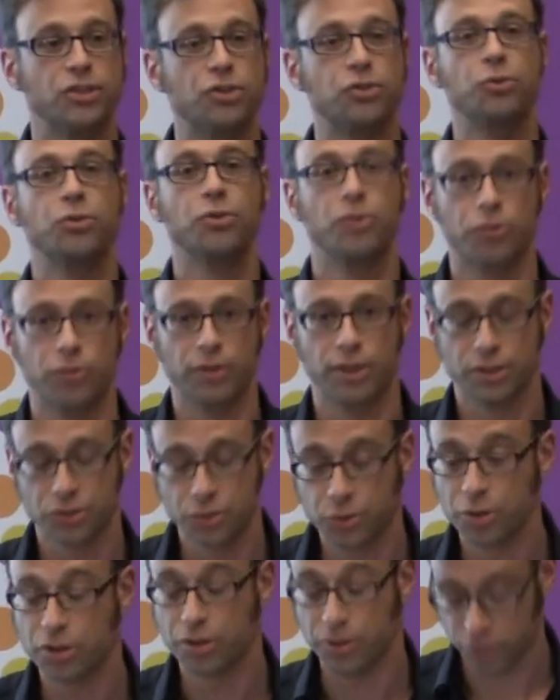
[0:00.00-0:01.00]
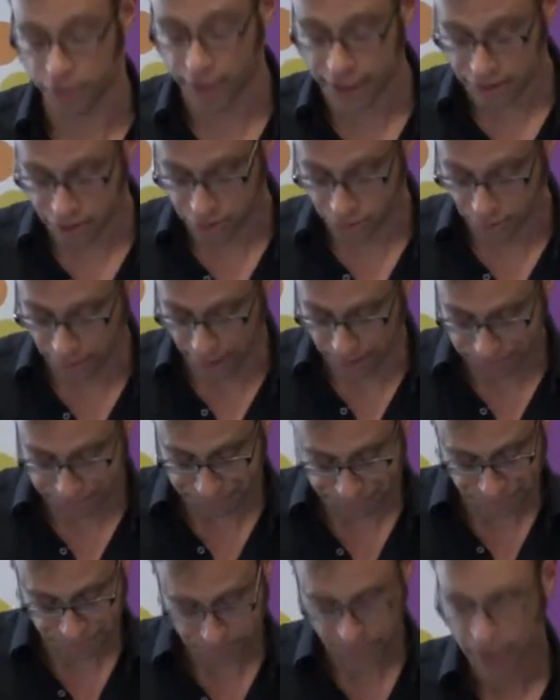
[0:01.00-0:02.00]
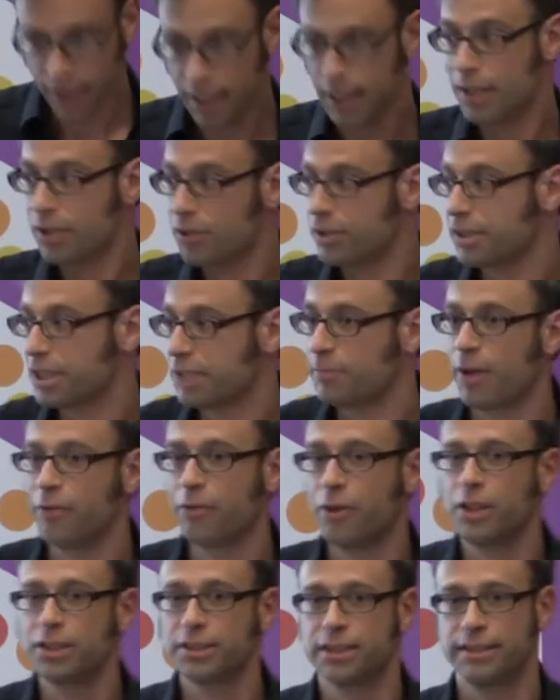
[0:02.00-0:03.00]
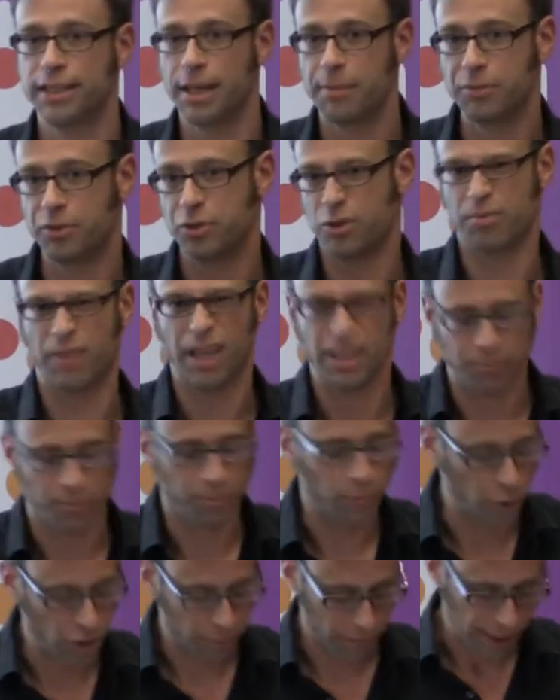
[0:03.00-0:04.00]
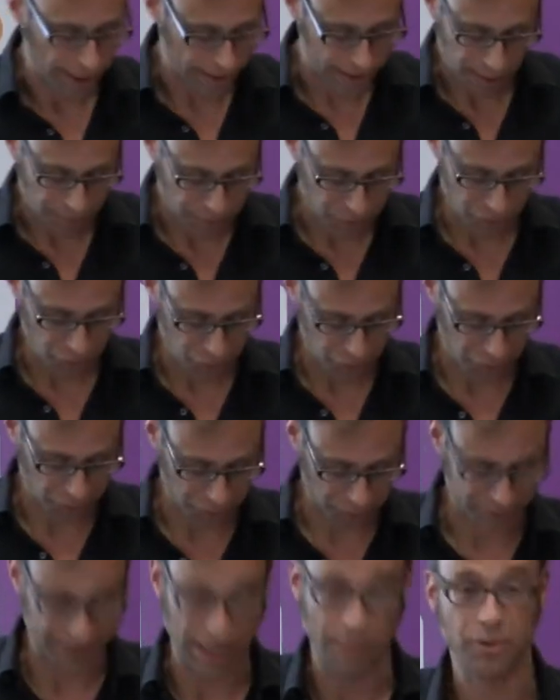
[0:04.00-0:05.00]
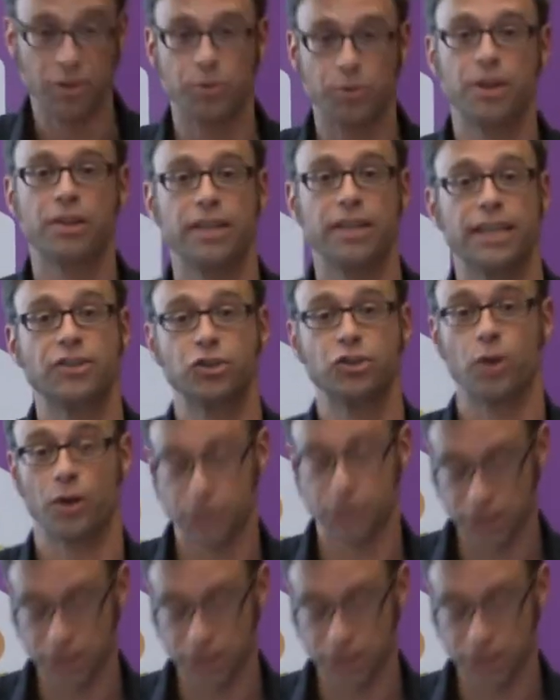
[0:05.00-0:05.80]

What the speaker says: tool, WriteToThem. This is my first attempt, or one of my attempts to sort of dabble with the issue of